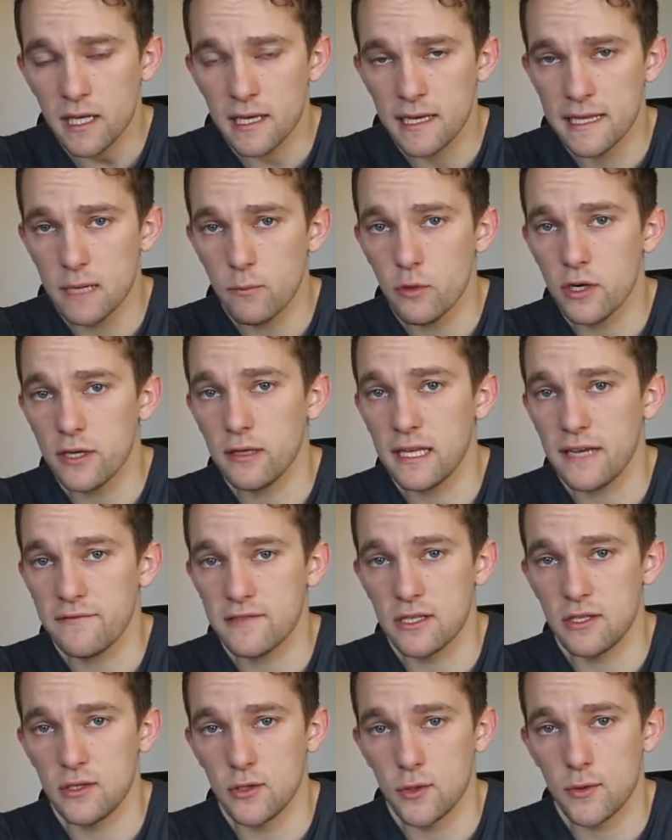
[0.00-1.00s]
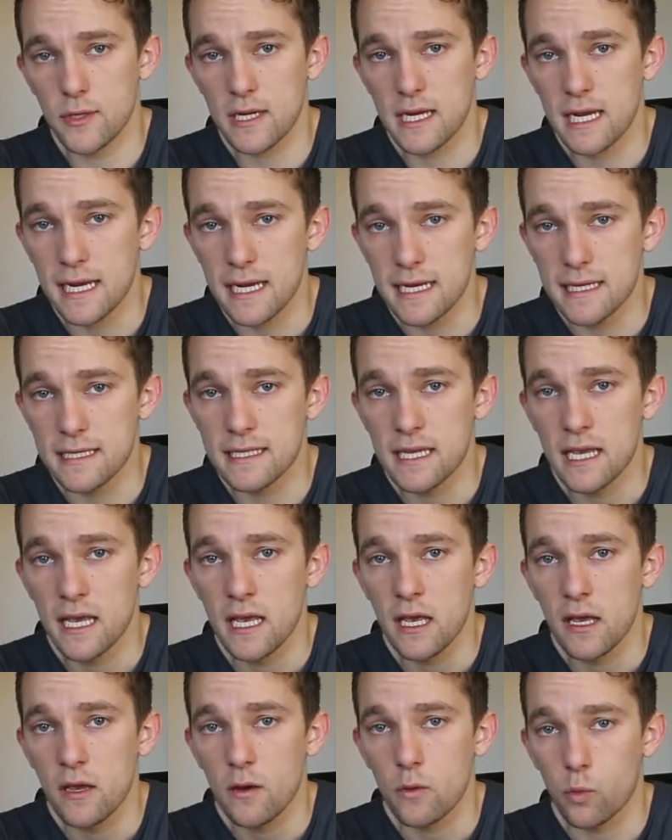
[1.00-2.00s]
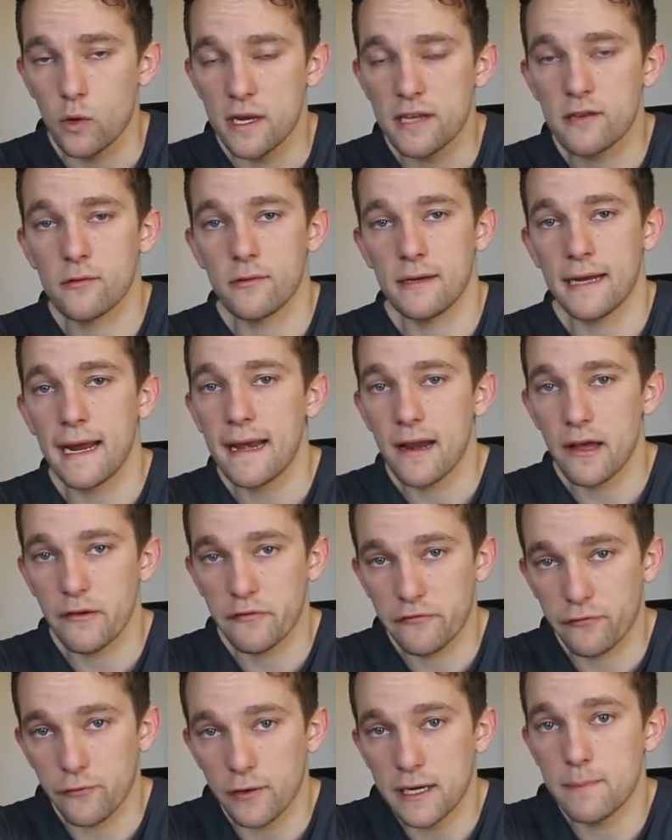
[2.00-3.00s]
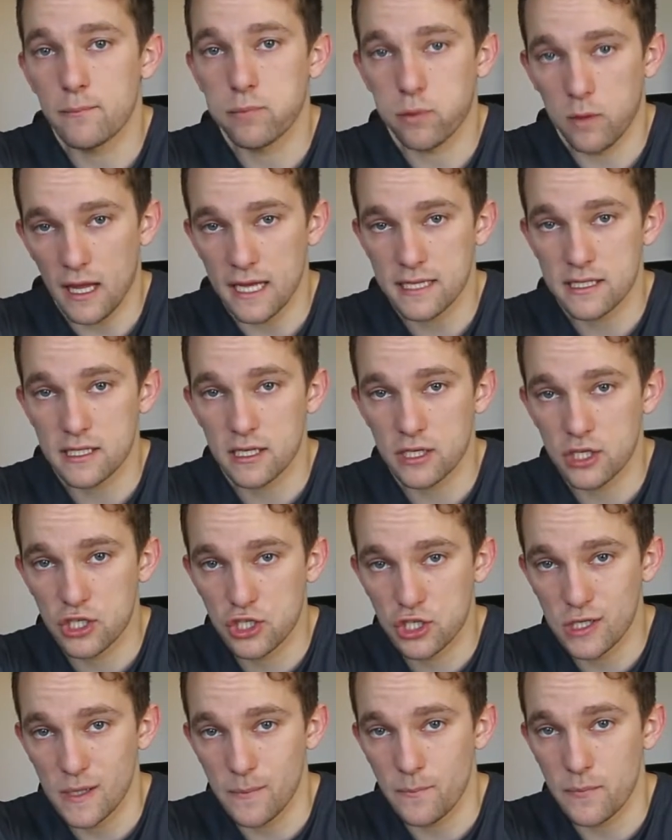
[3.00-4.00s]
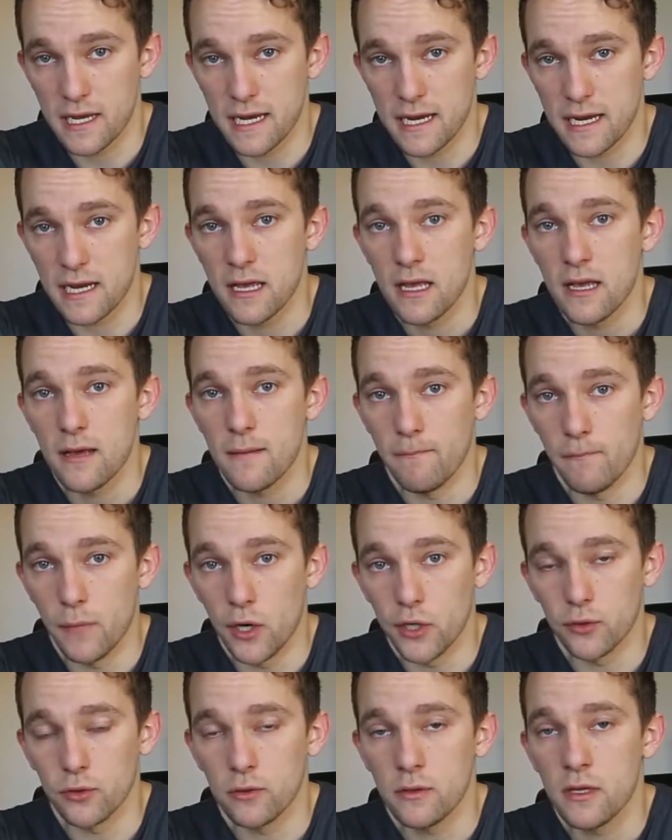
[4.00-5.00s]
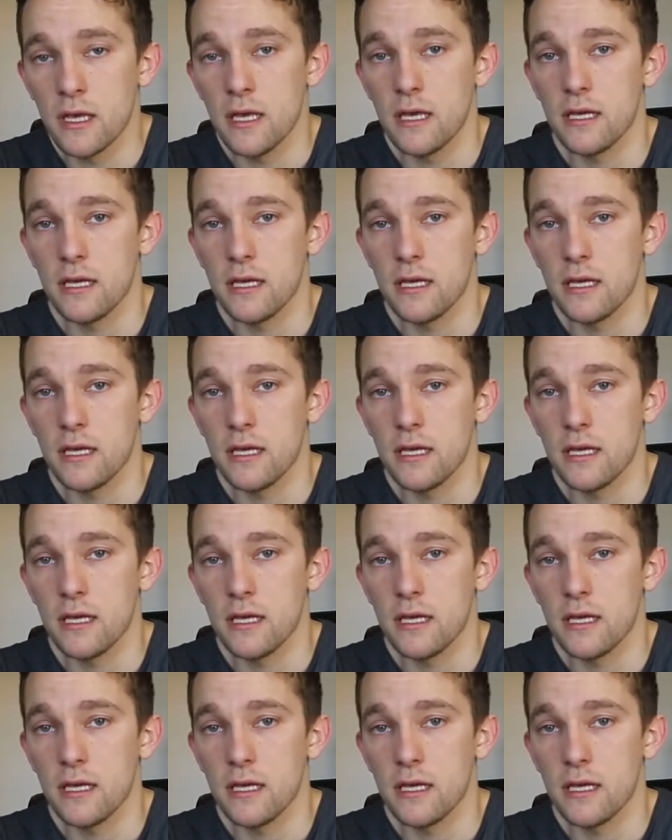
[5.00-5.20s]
and then what you'll have to do is we create a free plus shipping model.